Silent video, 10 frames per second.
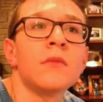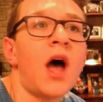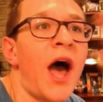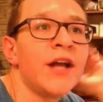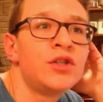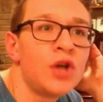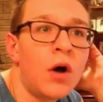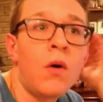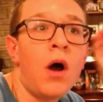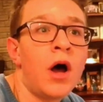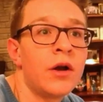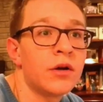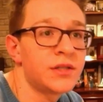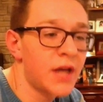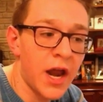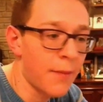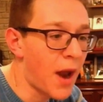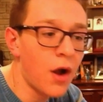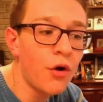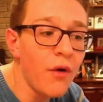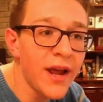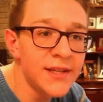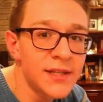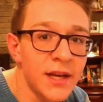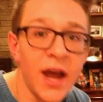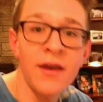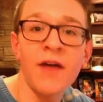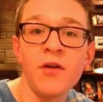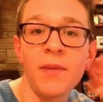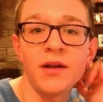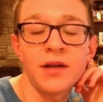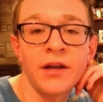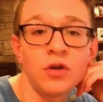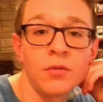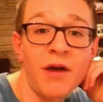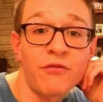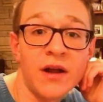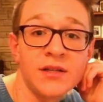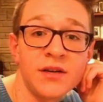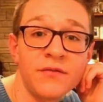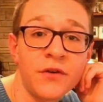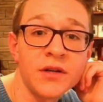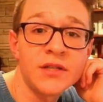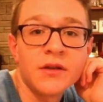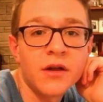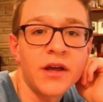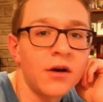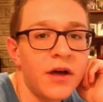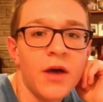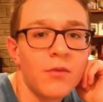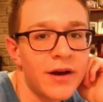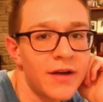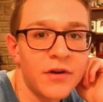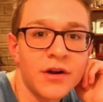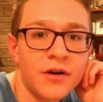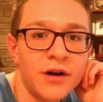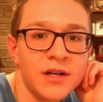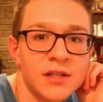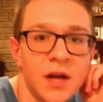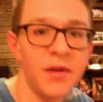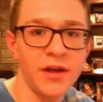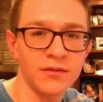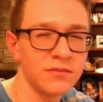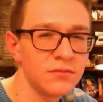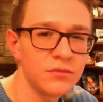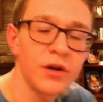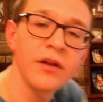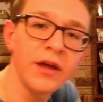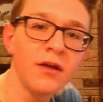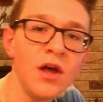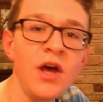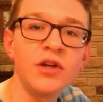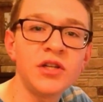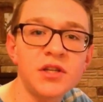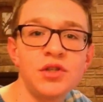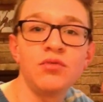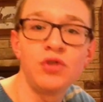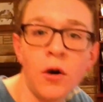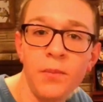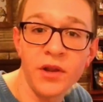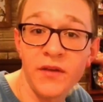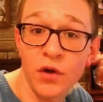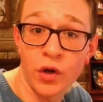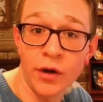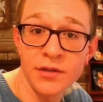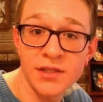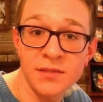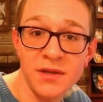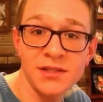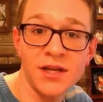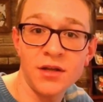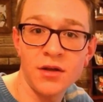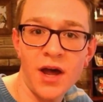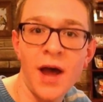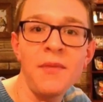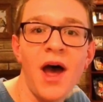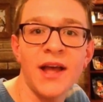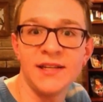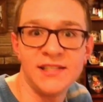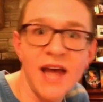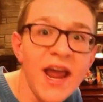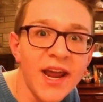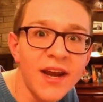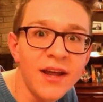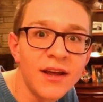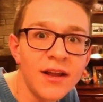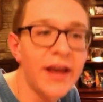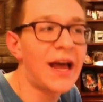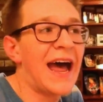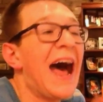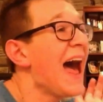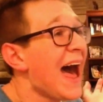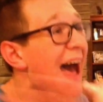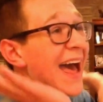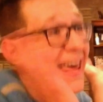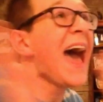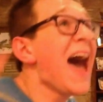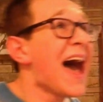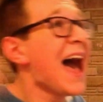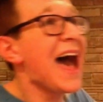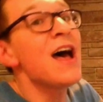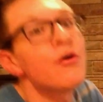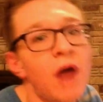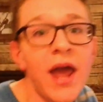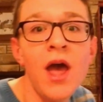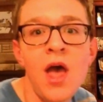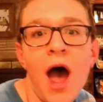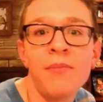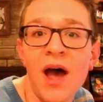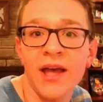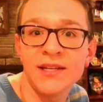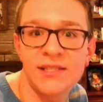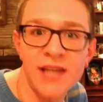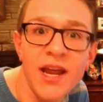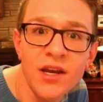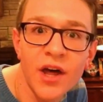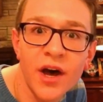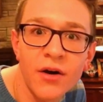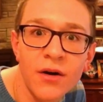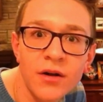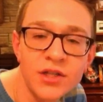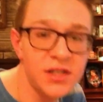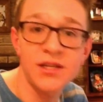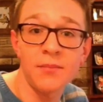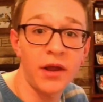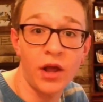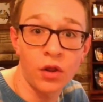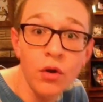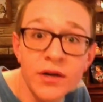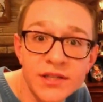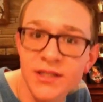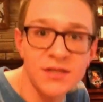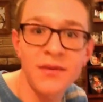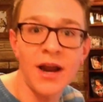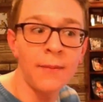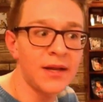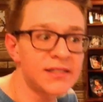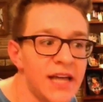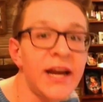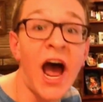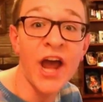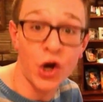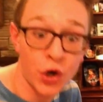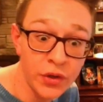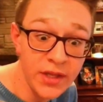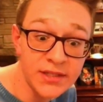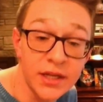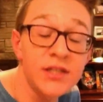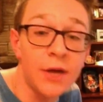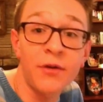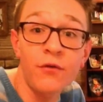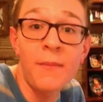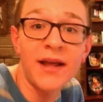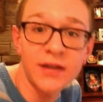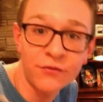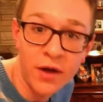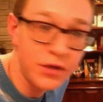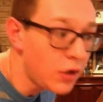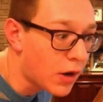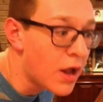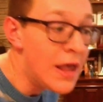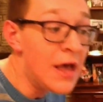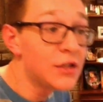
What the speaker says: I don't understand. I'm not crazy. And everybody, I told my friends at first, and they're like, okay, whatever, you're crazy. I'm like, really? Just because you don't believe in ghosts means that I'm not insane. Like, yeah, right? I'm not insane though. Just because I'm like a lunatic doesn't mean I'm insane. I heard these things coming from my front door.